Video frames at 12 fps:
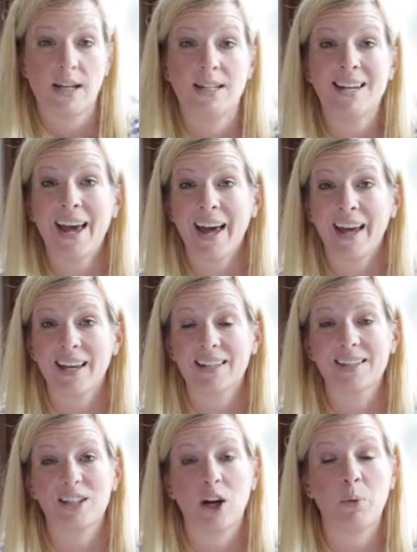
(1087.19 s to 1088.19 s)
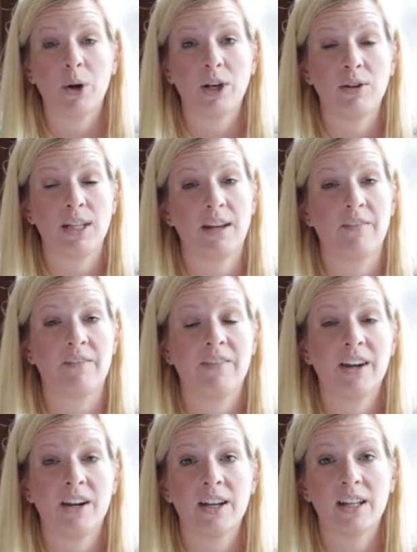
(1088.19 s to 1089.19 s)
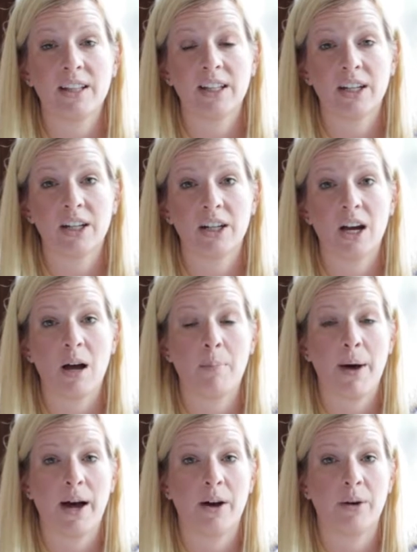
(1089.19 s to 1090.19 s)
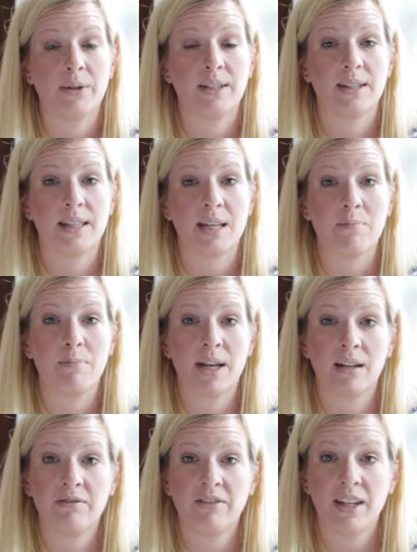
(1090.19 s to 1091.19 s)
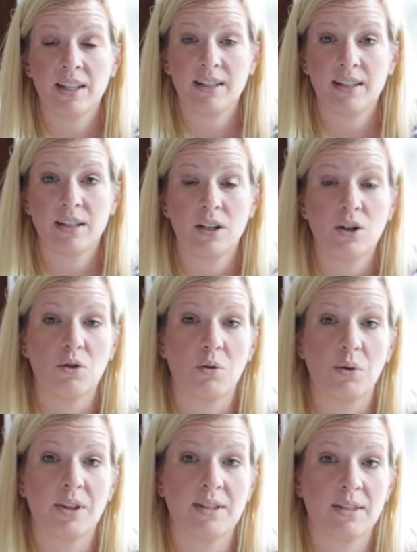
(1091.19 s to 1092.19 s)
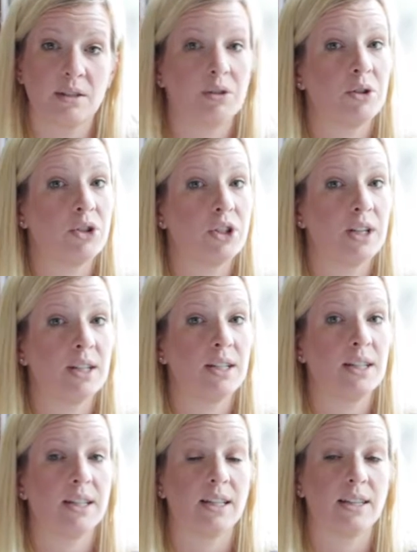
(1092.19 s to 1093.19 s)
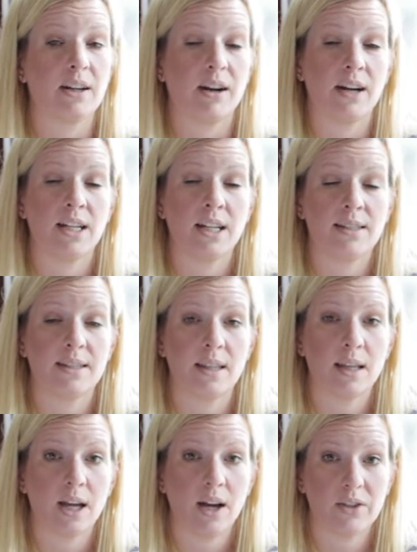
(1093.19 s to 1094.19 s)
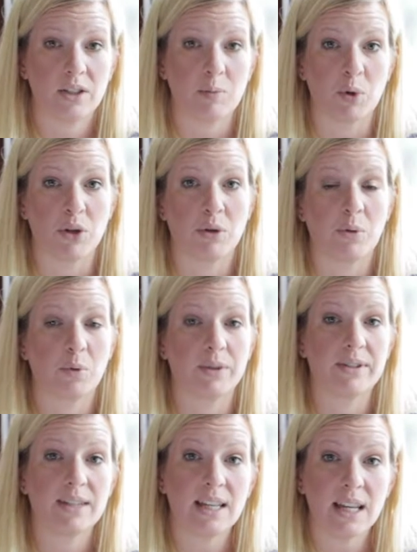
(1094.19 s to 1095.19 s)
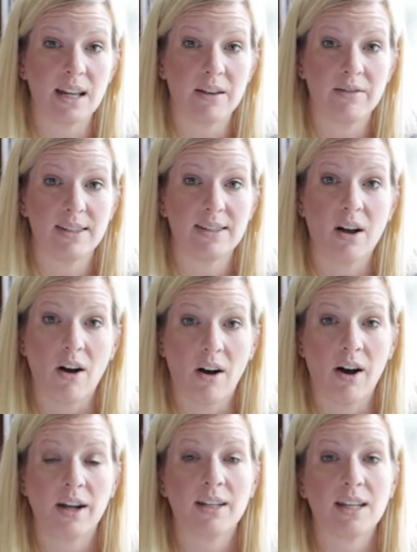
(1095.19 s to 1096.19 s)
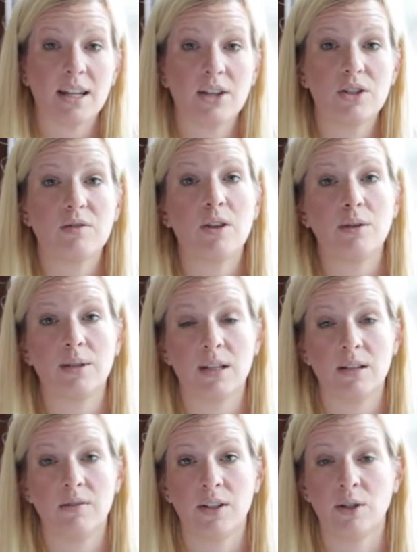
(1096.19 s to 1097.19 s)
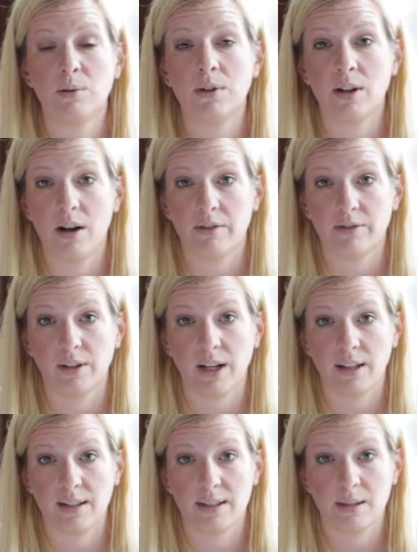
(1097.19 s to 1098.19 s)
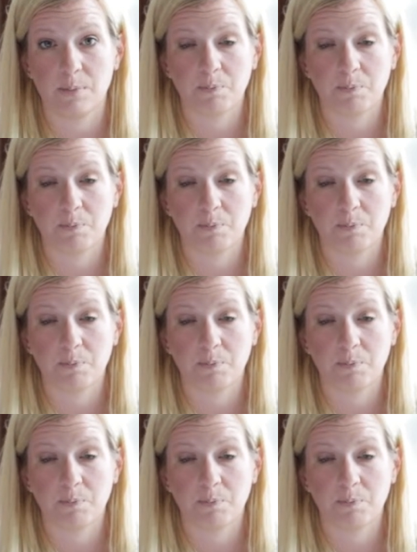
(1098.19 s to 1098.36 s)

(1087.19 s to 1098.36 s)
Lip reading: Next, I want you to get very clear about the benefit or the solution that the audience and the customer receives on each of those individual offerings.